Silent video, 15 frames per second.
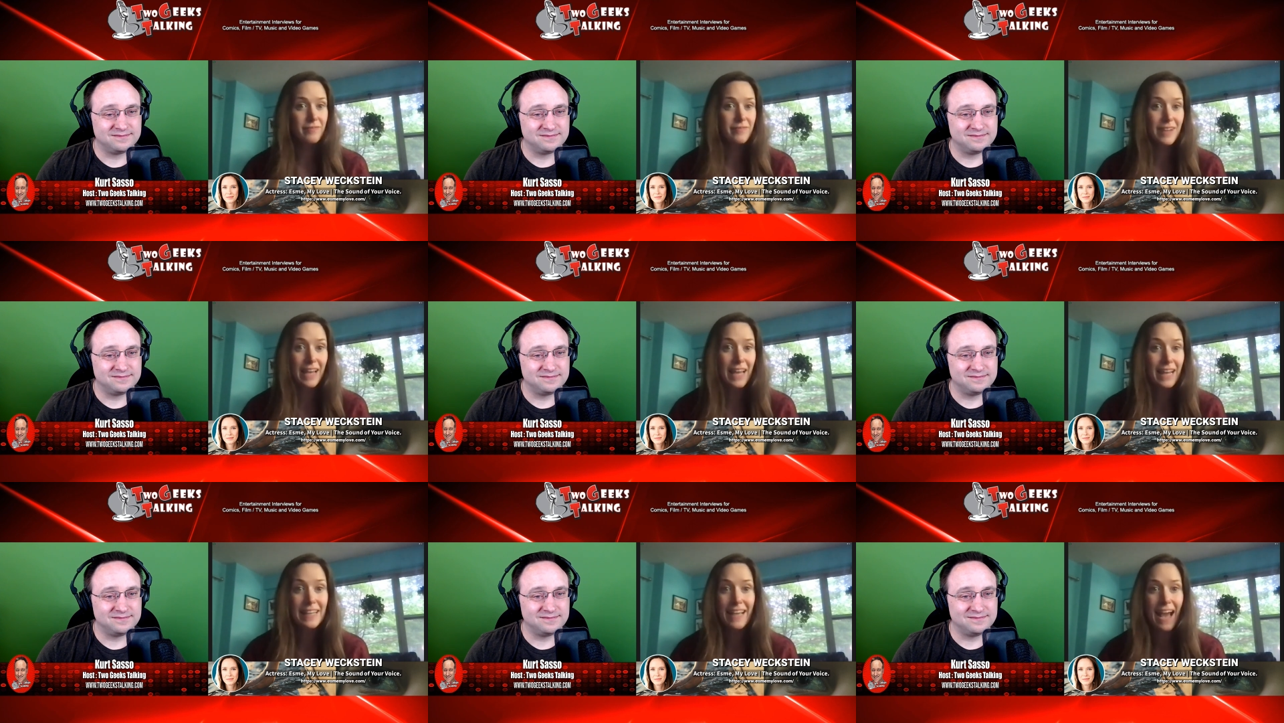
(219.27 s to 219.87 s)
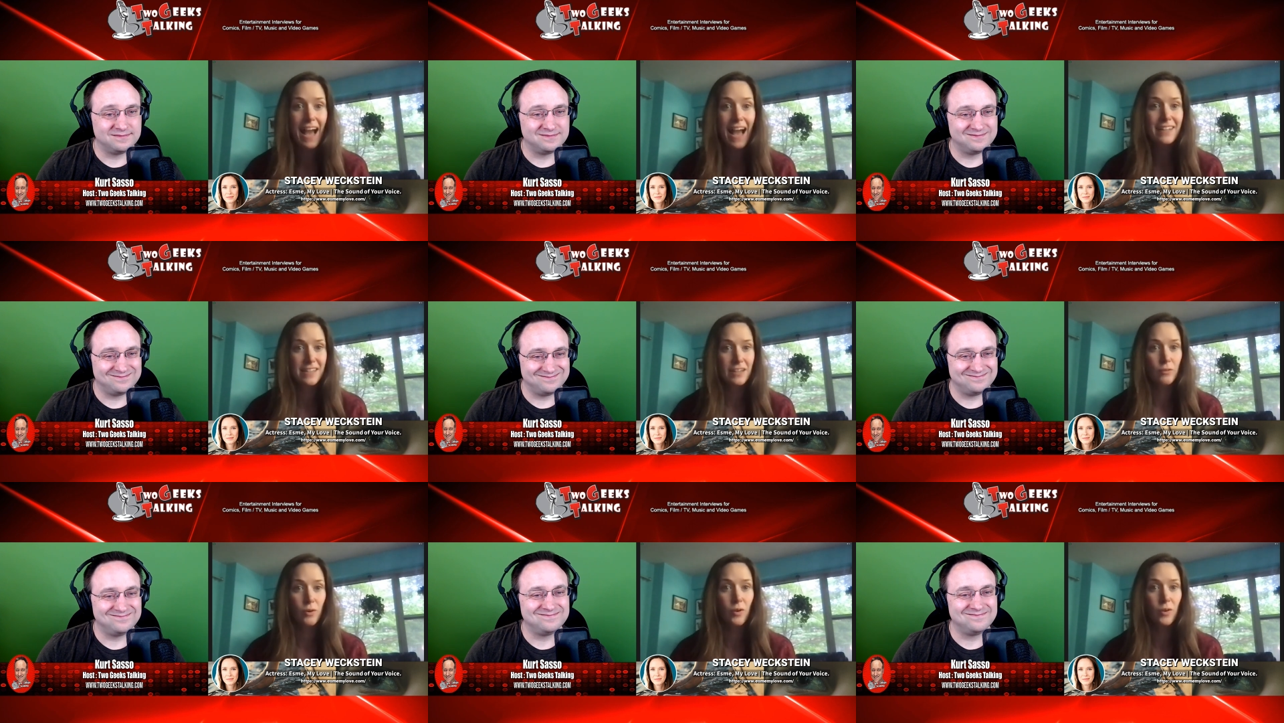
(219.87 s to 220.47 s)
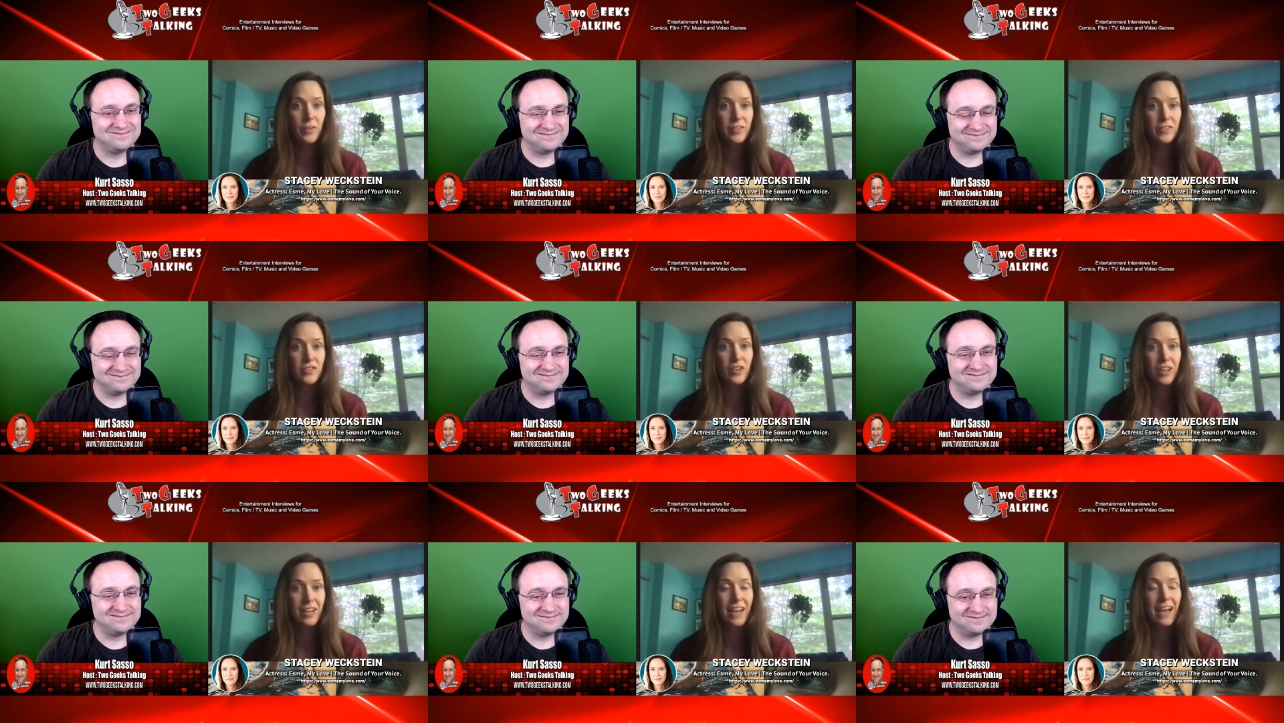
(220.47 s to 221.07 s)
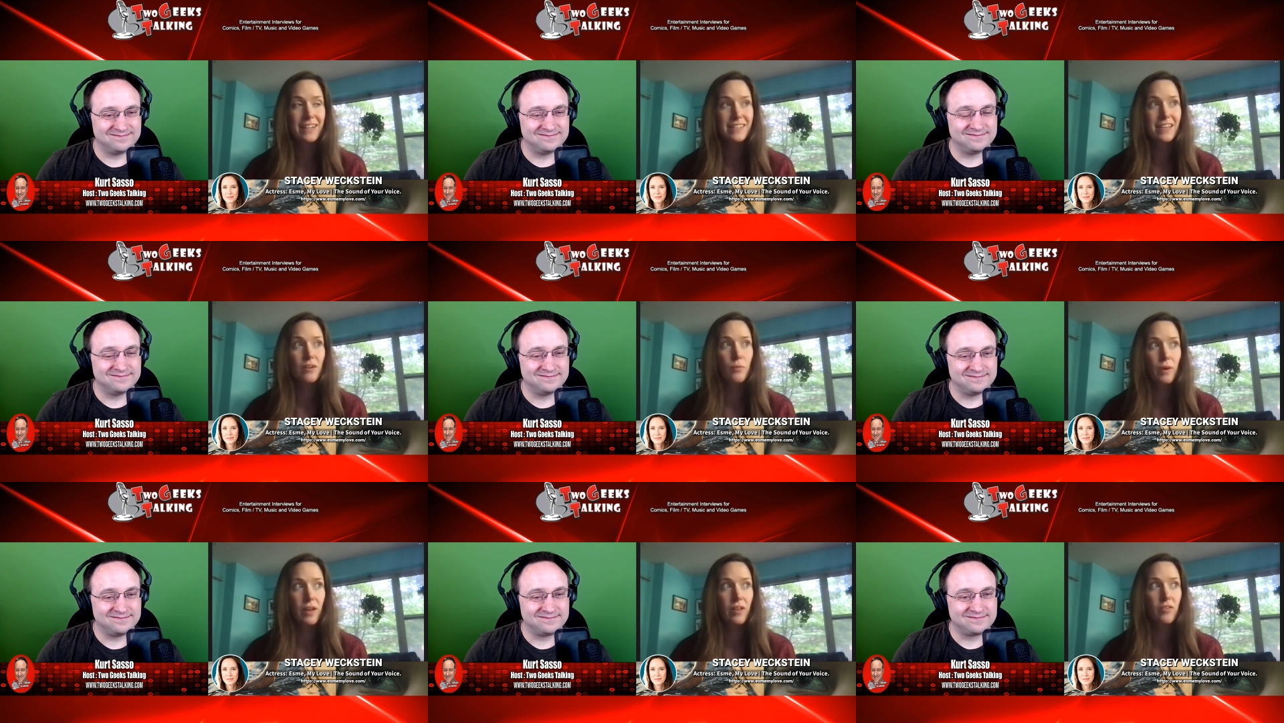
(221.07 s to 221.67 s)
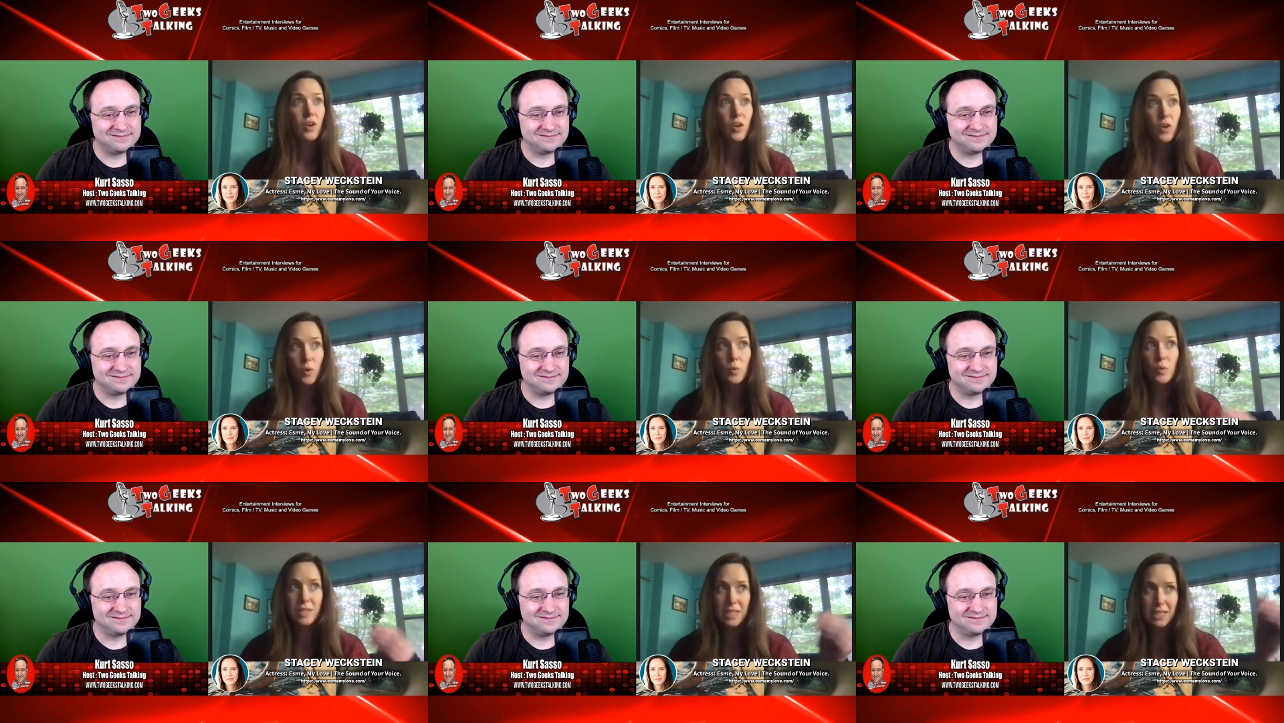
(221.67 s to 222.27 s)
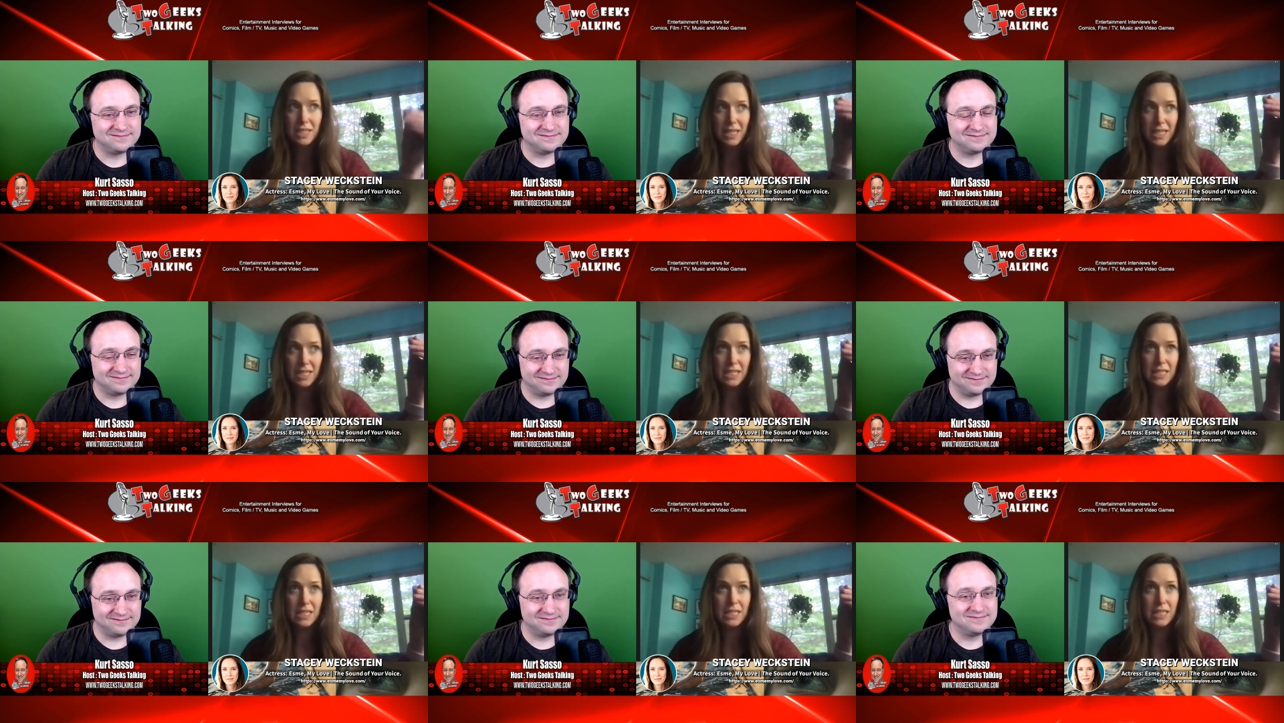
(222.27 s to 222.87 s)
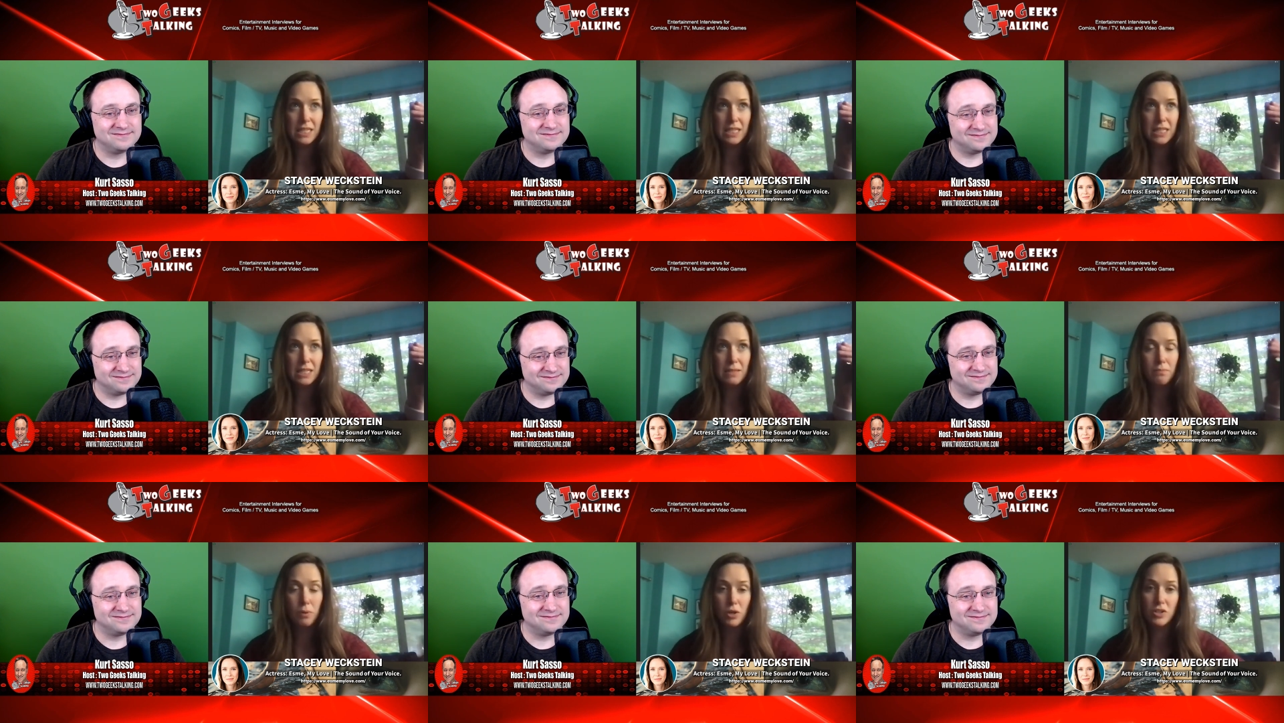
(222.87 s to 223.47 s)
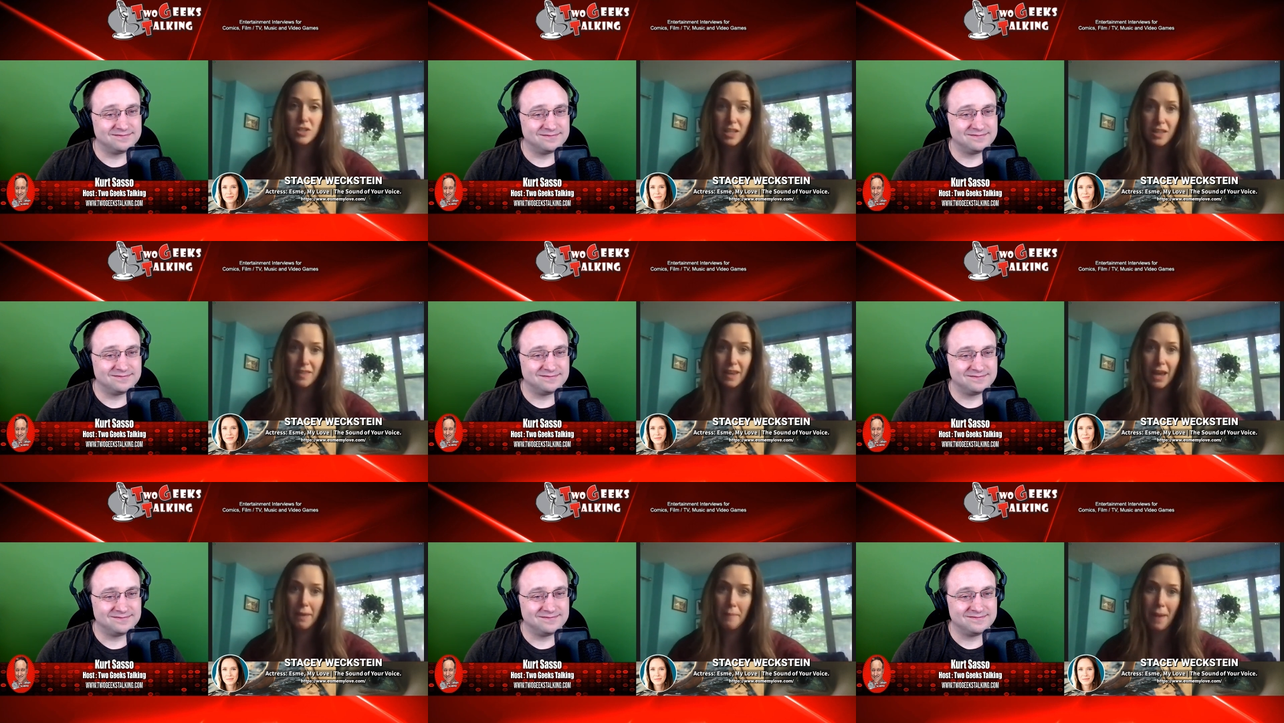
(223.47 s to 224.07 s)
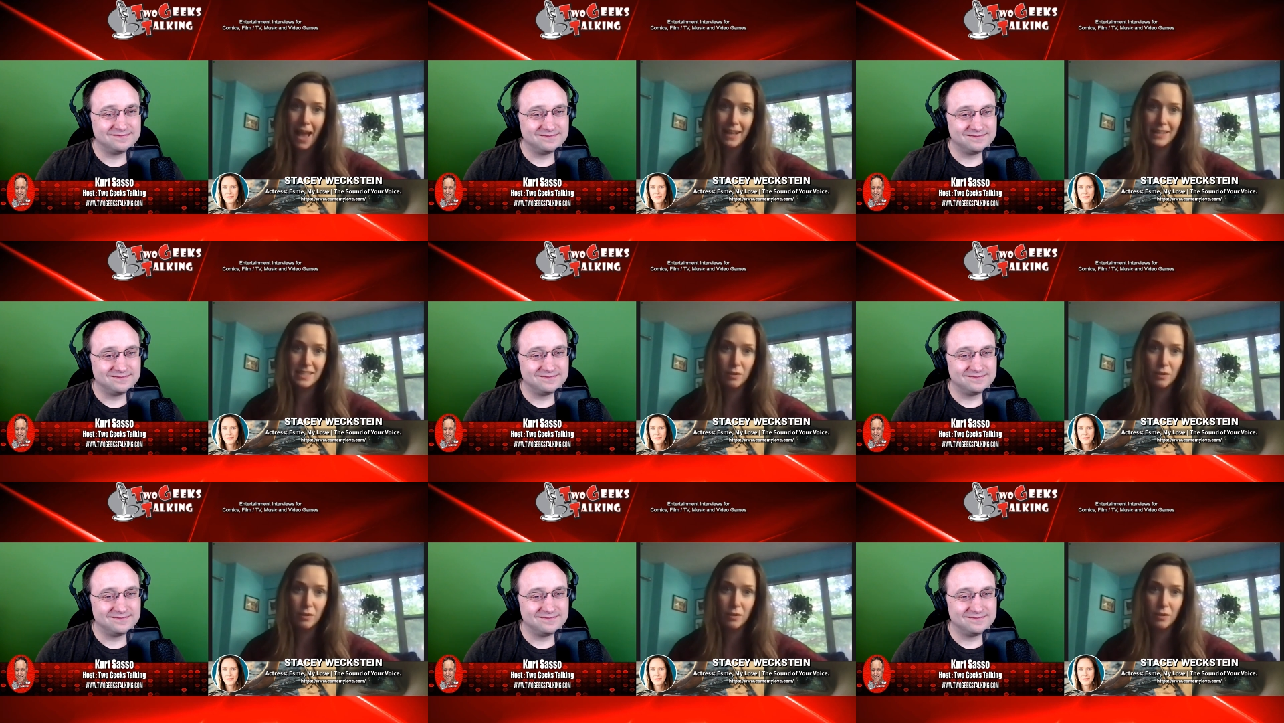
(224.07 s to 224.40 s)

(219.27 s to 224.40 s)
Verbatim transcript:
Speaker 1: any acting role is you're connecting with who is this person that I'm acting